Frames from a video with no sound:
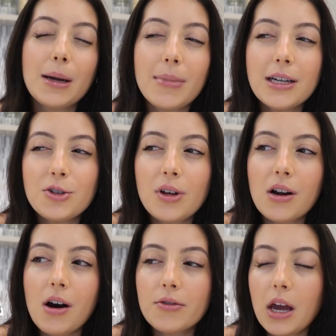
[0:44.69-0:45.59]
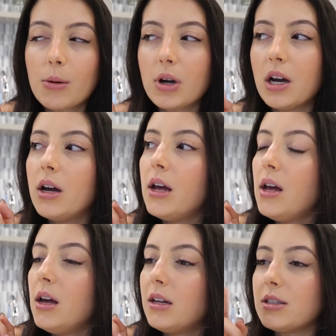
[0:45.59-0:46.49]
I might do that off camera
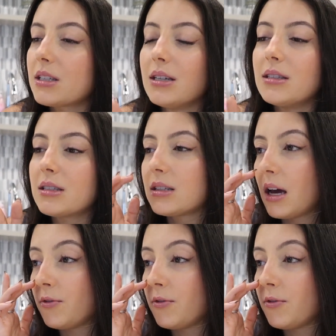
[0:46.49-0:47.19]
just because